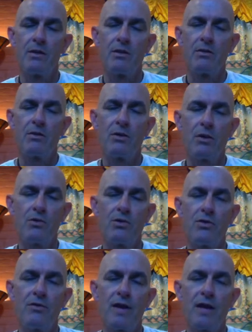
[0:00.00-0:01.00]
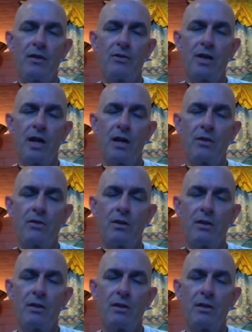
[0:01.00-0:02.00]
Those who follow Tantra
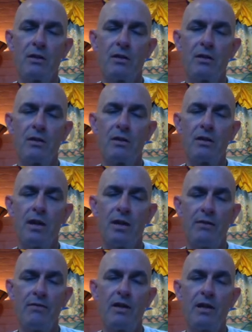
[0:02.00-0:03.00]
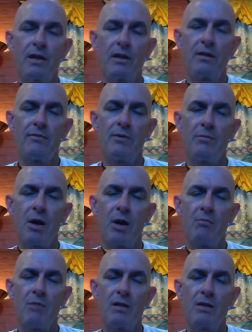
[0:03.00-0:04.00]
and the vehicle of the
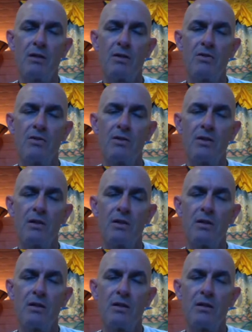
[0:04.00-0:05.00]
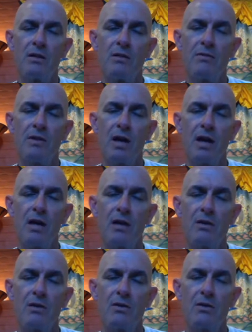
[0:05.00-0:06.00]
Paramitas, the Vinaya,
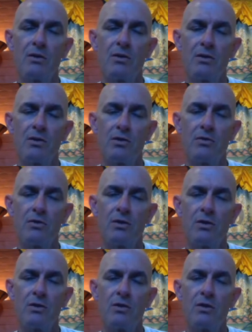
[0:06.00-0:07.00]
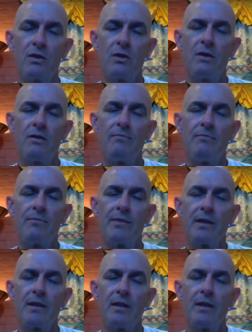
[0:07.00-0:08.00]
the Sutras,
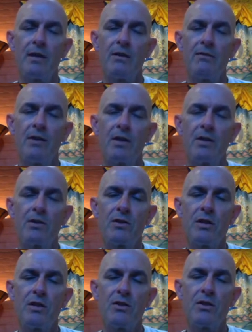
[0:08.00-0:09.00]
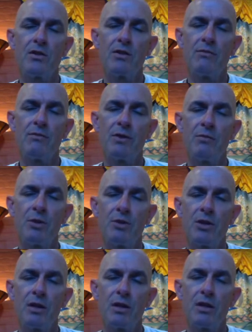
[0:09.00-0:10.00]
and the various teachings of the
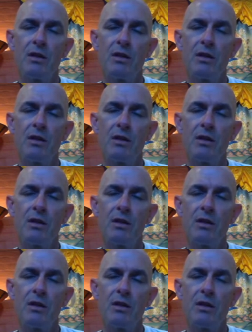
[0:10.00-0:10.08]
Buddha,